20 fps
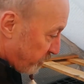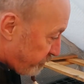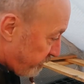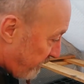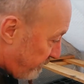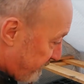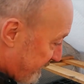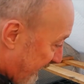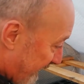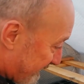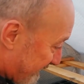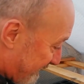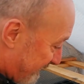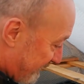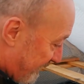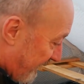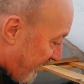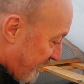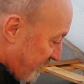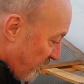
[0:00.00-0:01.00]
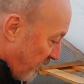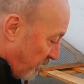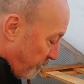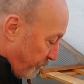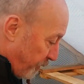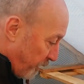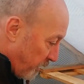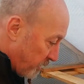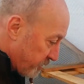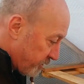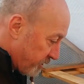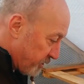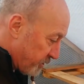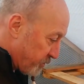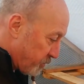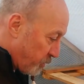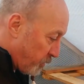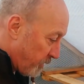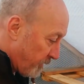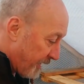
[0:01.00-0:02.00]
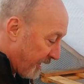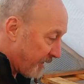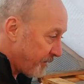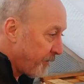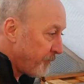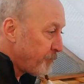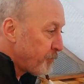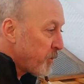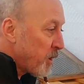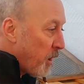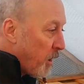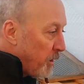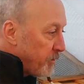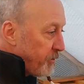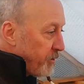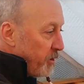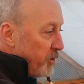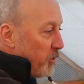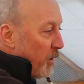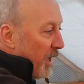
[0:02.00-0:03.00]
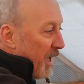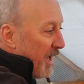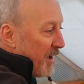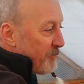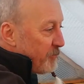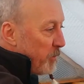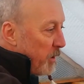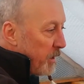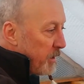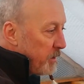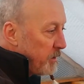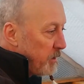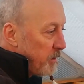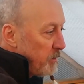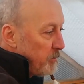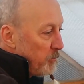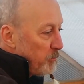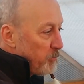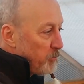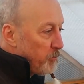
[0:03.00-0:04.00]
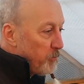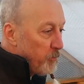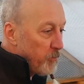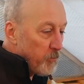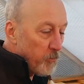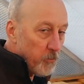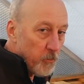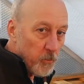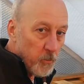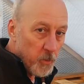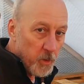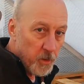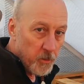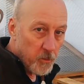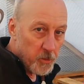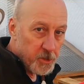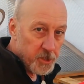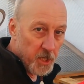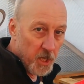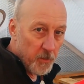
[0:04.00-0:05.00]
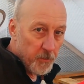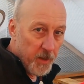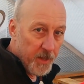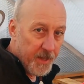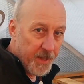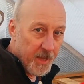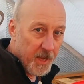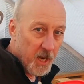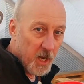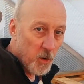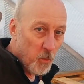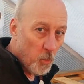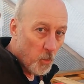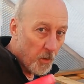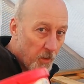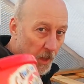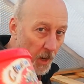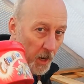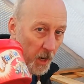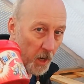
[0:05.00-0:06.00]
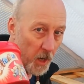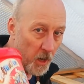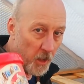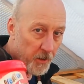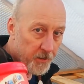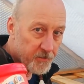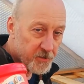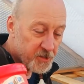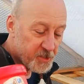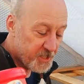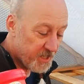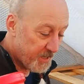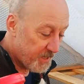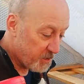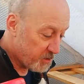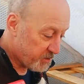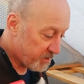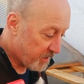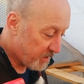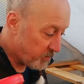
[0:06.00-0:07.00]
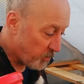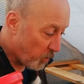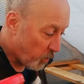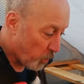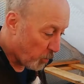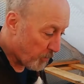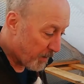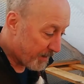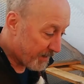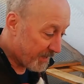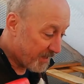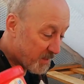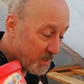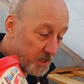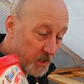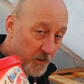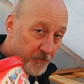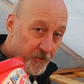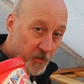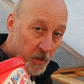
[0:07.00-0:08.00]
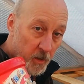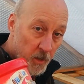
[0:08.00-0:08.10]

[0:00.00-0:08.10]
trip yesterday. I purchased all of that. I do have my little tub here with a lot of seeds in already that have